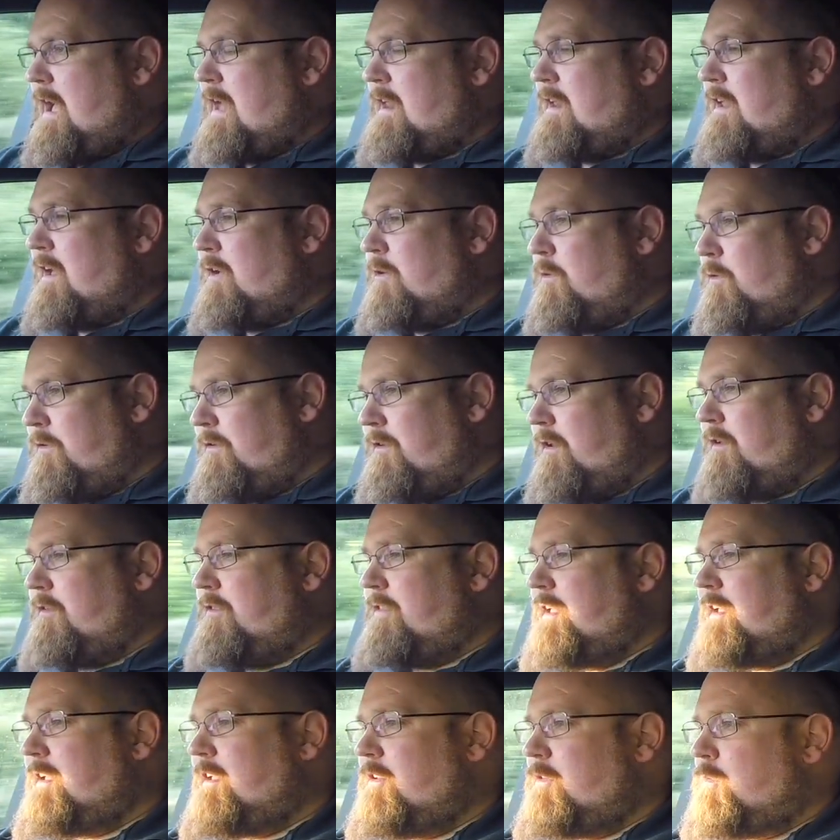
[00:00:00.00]
I also
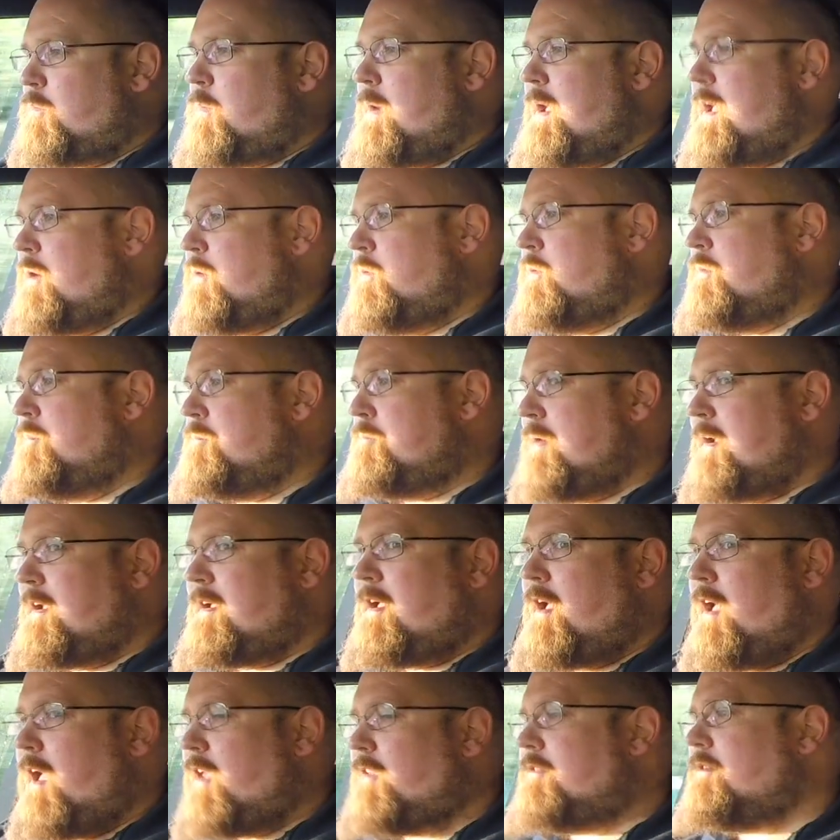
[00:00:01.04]
think as well,
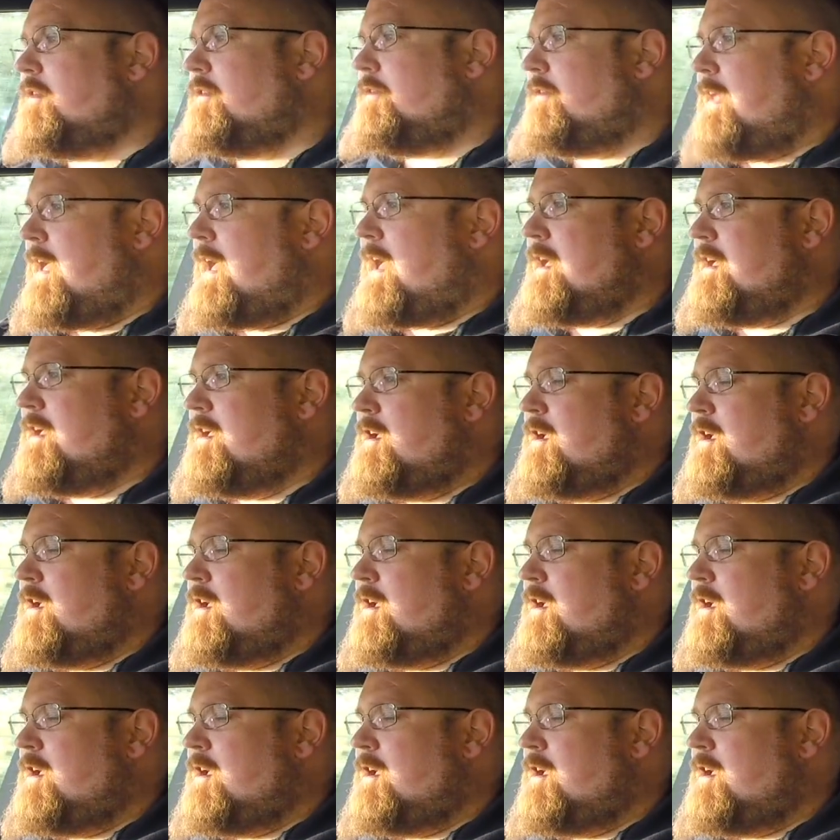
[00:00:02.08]
because of that,